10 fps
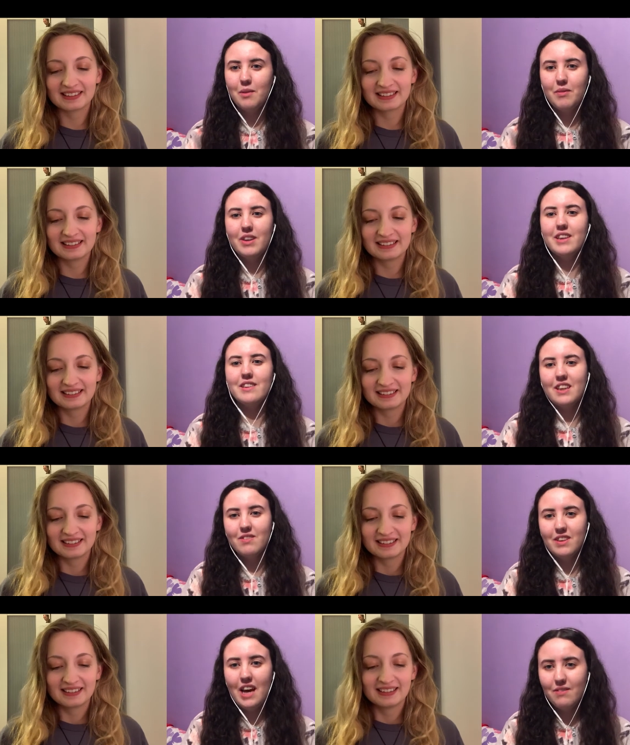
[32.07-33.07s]
Speaker 1: someone has
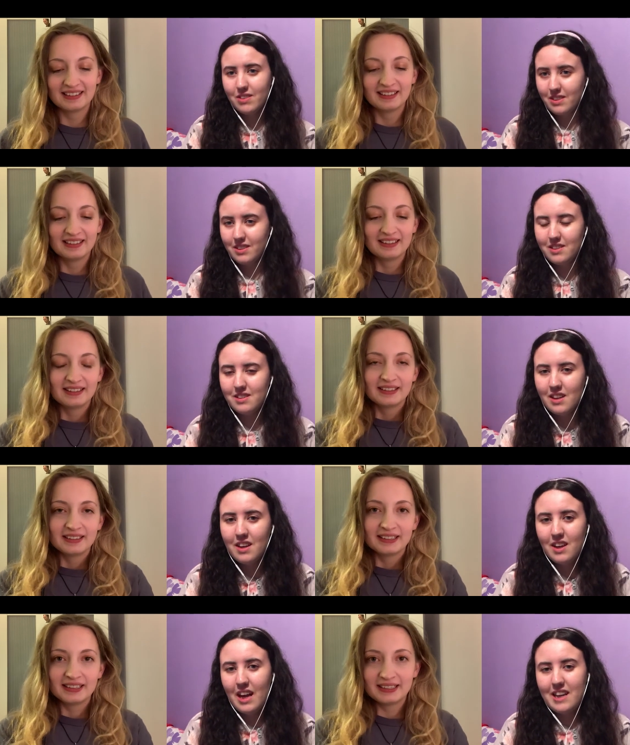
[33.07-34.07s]
given evidence
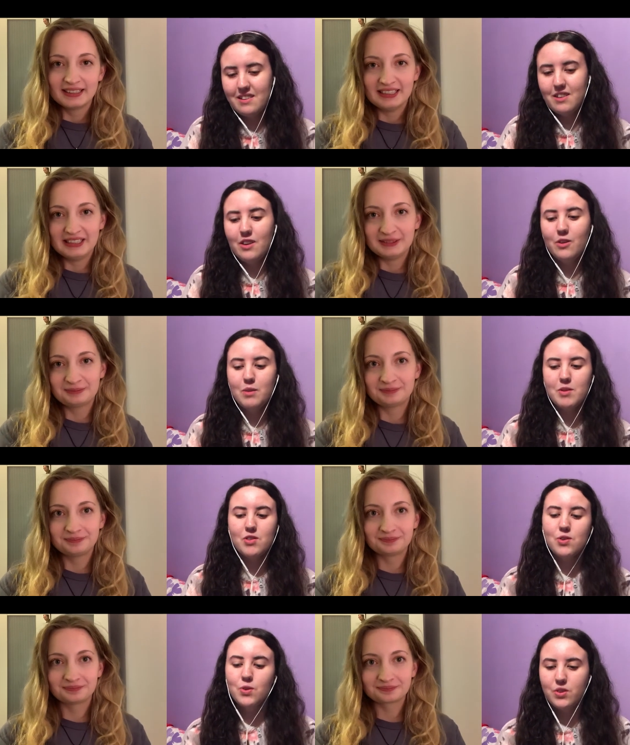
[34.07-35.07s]
as an
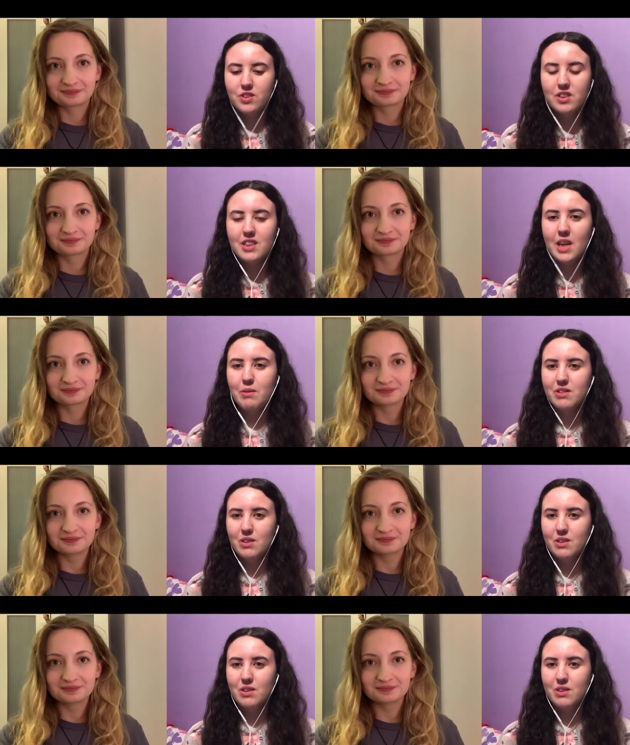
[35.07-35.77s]
anonymous source that she